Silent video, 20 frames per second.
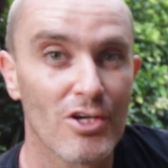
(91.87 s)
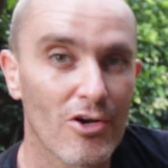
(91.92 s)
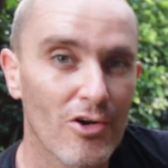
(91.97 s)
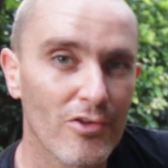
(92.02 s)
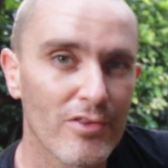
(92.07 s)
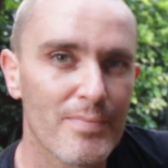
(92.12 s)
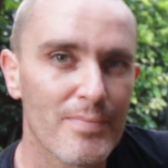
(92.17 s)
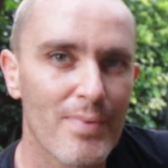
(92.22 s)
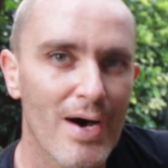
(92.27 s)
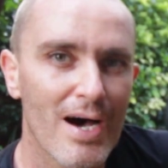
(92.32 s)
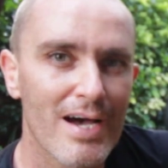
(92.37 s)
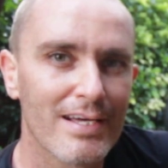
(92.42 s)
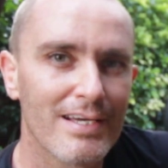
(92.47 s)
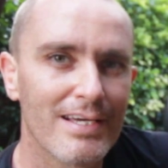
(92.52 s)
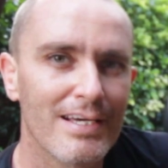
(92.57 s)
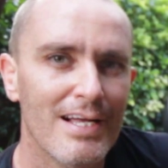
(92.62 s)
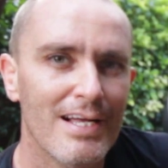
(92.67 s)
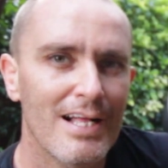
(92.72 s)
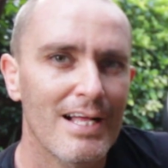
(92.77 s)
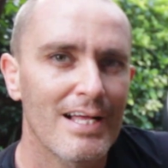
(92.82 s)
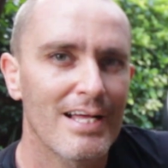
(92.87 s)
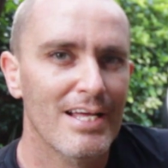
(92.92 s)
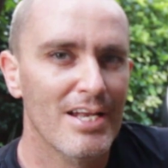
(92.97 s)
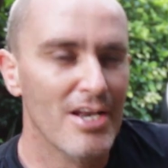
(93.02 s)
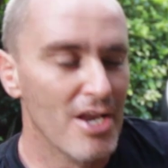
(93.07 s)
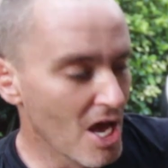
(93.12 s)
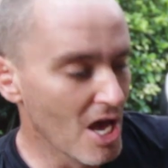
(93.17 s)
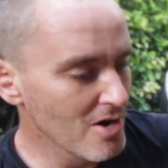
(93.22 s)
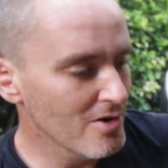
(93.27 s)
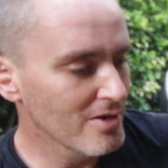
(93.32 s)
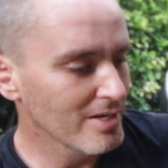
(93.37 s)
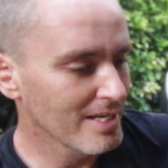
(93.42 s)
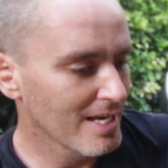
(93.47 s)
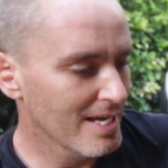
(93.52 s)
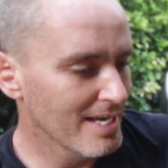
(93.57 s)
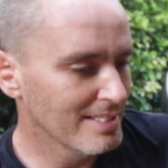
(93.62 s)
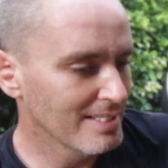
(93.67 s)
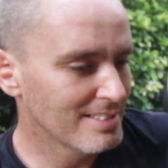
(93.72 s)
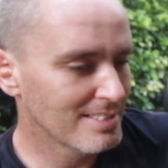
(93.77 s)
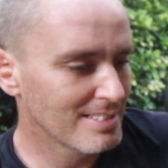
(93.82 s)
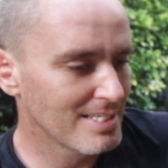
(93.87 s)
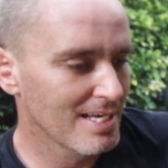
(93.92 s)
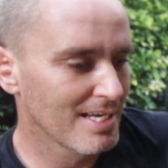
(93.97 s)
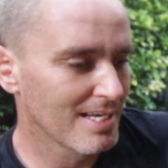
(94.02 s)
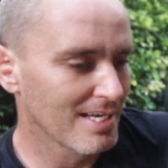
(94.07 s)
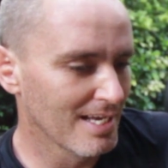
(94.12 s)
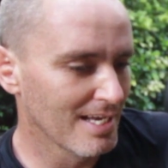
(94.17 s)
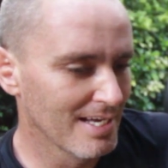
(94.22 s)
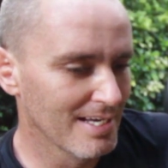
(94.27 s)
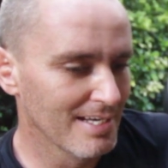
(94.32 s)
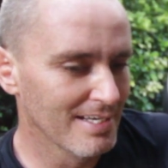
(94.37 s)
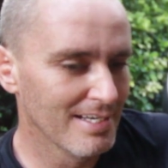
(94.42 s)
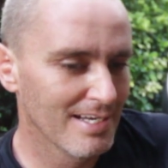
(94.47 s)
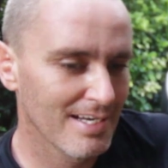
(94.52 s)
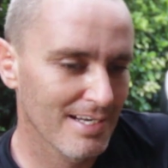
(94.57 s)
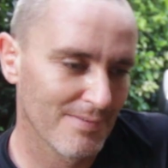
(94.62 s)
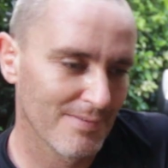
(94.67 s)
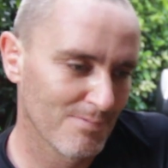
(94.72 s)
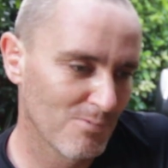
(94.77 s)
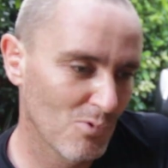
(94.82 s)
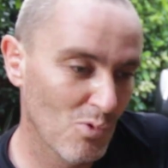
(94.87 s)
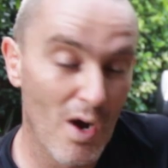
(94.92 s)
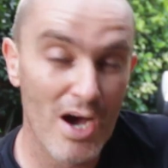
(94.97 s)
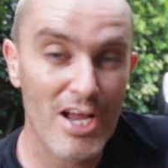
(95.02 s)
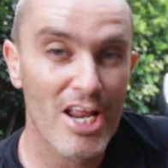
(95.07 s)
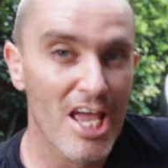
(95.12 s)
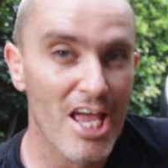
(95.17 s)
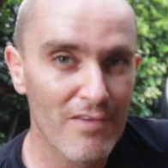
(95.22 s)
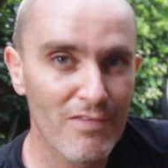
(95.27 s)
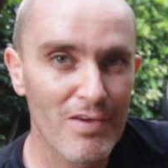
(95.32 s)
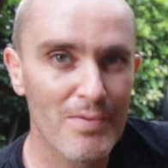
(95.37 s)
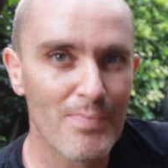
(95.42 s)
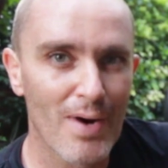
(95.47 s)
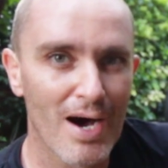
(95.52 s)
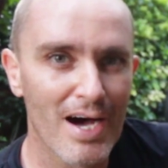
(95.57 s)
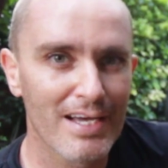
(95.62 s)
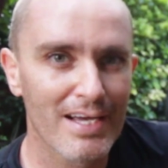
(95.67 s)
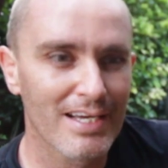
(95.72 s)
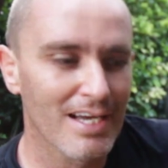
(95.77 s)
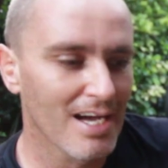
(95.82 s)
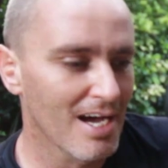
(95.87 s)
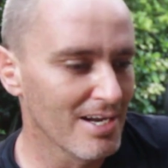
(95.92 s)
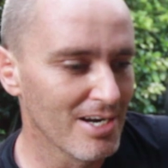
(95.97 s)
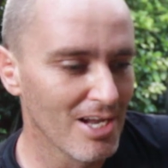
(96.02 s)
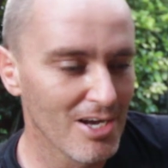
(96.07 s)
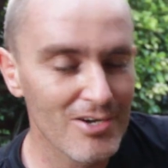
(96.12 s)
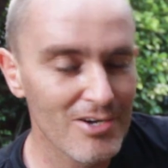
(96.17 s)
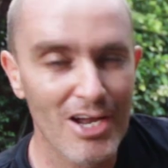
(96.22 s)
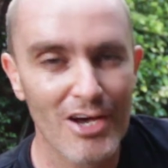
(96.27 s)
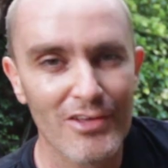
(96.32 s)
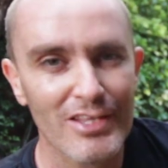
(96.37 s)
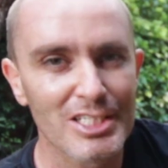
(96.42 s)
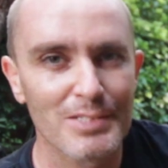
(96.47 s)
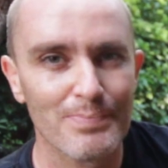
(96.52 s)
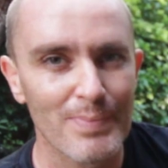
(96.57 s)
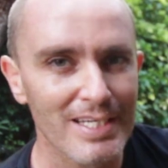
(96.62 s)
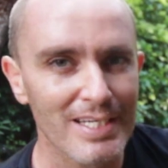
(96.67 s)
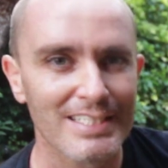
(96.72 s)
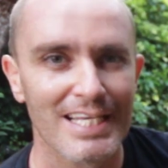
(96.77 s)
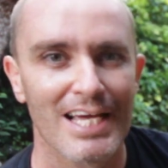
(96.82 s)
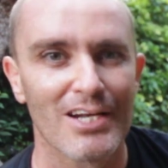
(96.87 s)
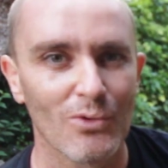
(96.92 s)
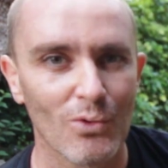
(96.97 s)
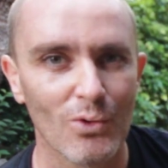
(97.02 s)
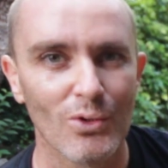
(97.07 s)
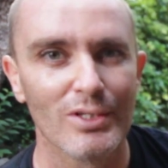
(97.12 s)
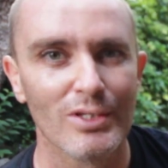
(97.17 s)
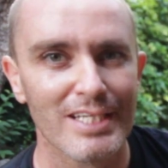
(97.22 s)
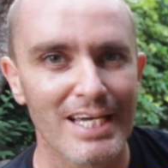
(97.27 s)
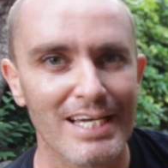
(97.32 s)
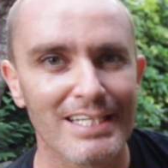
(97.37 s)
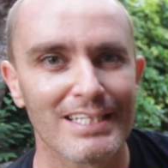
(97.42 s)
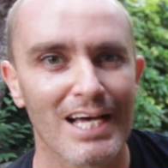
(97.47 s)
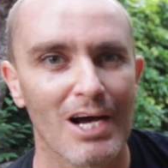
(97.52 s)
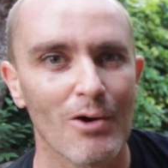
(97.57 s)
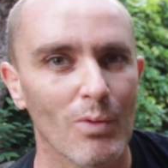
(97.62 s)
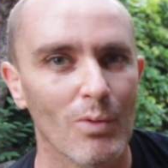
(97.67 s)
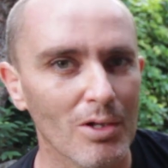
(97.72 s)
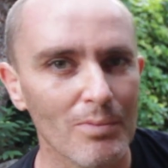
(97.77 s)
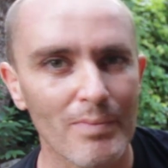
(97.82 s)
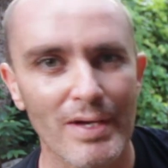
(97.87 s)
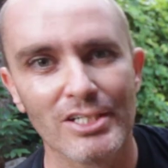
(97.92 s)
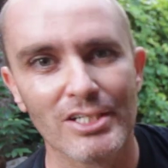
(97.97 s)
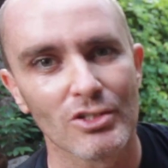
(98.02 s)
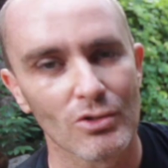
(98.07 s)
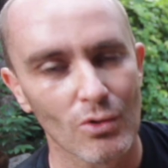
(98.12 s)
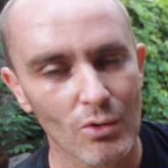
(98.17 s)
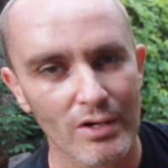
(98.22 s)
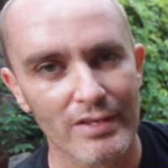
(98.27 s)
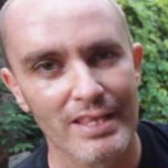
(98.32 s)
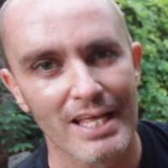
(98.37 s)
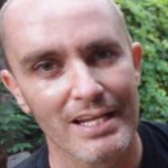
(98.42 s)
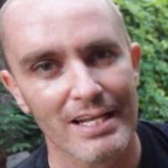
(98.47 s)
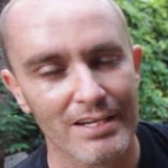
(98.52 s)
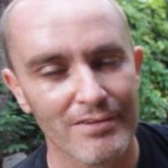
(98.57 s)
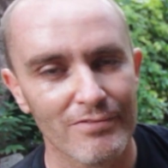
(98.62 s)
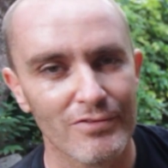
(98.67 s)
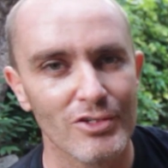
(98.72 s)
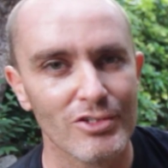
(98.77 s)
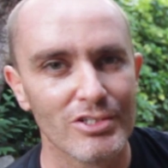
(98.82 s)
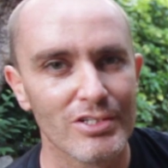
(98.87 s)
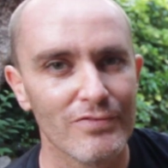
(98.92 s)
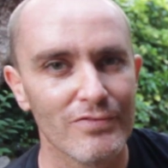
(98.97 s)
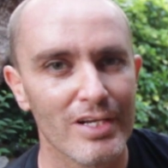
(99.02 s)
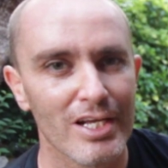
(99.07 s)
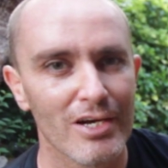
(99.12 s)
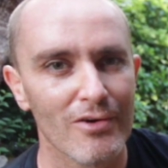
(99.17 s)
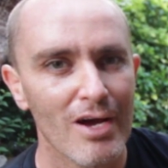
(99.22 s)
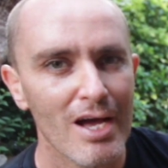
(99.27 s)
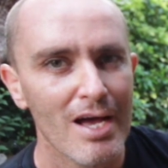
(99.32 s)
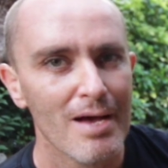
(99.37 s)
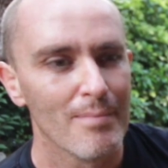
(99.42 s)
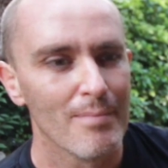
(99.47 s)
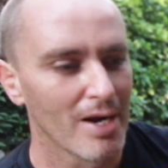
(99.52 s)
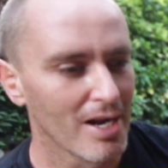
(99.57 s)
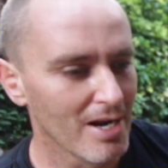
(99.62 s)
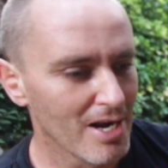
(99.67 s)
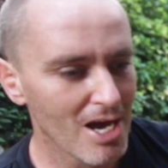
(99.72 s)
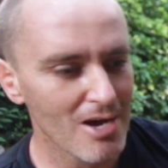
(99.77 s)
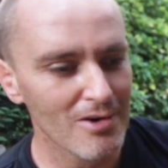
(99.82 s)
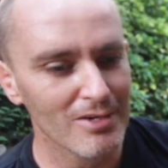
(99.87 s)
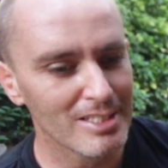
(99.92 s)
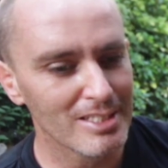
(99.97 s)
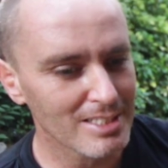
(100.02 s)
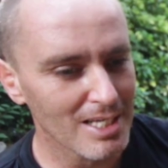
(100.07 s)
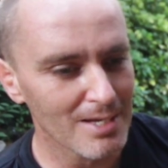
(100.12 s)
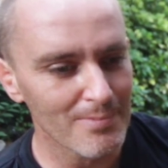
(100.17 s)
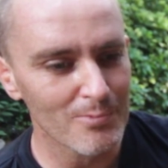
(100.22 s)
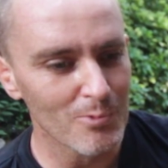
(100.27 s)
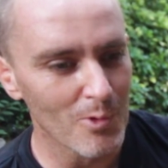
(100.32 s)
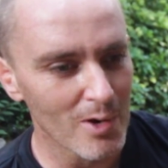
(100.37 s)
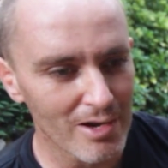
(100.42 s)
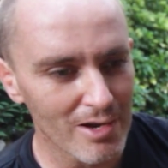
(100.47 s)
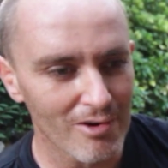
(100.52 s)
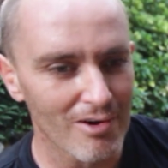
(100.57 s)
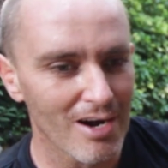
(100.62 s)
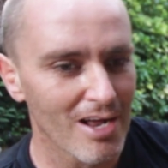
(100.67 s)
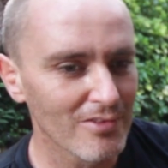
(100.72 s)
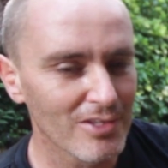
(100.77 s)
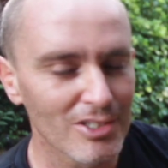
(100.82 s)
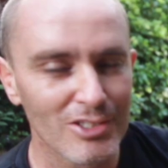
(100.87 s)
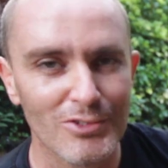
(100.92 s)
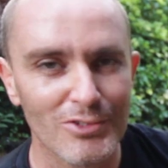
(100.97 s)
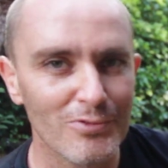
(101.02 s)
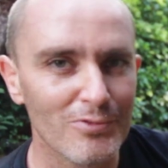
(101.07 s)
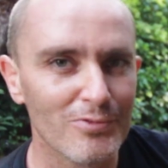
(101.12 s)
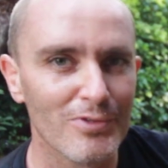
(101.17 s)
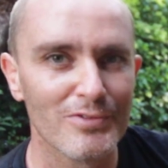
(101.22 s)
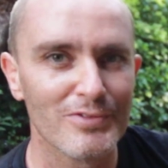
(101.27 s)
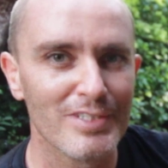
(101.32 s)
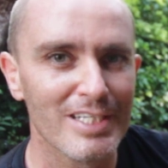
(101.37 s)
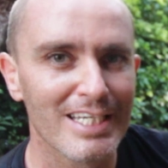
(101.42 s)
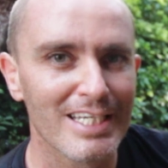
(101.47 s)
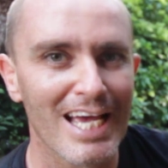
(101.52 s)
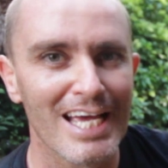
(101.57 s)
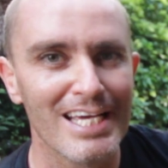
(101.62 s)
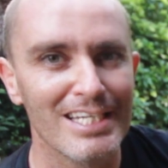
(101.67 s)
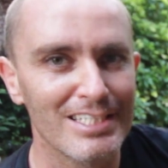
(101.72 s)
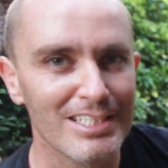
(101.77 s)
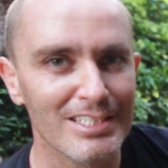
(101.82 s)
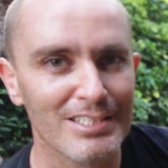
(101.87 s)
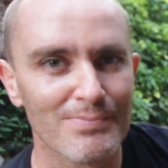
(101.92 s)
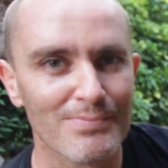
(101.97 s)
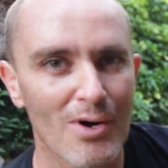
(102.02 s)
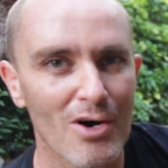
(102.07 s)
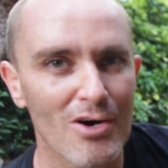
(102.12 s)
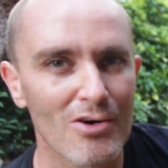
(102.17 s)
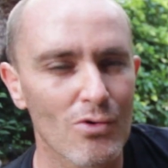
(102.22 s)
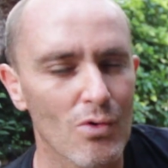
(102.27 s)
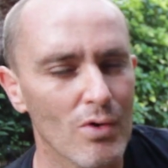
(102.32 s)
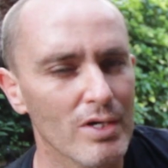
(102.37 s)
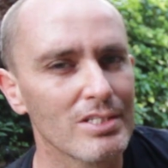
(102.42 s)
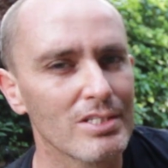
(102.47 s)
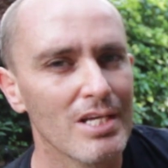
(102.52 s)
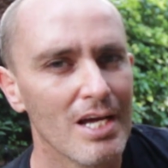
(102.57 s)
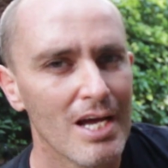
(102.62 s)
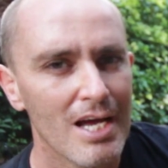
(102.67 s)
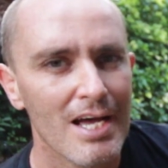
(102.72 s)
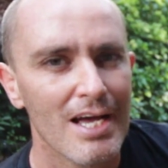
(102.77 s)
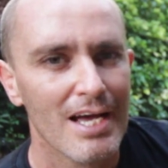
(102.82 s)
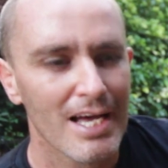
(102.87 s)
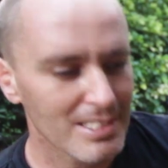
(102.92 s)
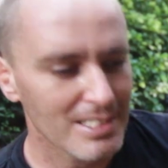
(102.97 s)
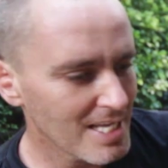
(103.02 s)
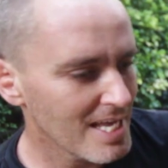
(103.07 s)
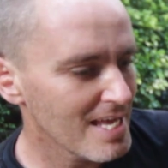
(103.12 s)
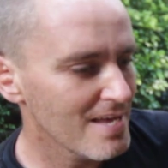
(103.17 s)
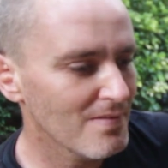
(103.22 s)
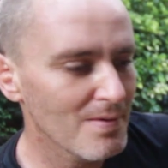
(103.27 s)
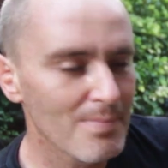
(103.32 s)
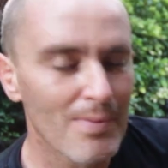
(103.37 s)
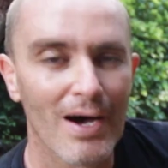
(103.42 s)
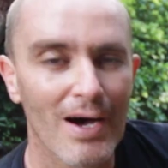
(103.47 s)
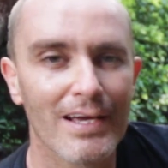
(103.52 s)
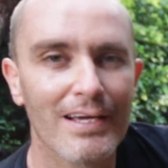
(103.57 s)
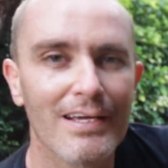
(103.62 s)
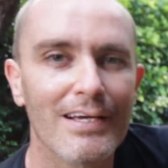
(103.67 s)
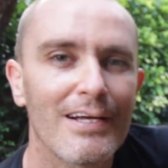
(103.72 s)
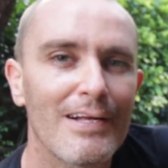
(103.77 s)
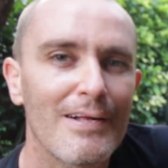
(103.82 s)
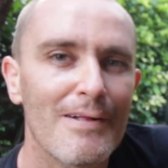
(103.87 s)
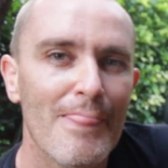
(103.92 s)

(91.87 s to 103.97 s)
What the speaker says: got on the bike, knowing it's quite a heavy bike, I don't know the specs at all yet. I will mention all of that in a future video, but I know it's somewhere around the 250 kgs mark, or it's a heavy bike.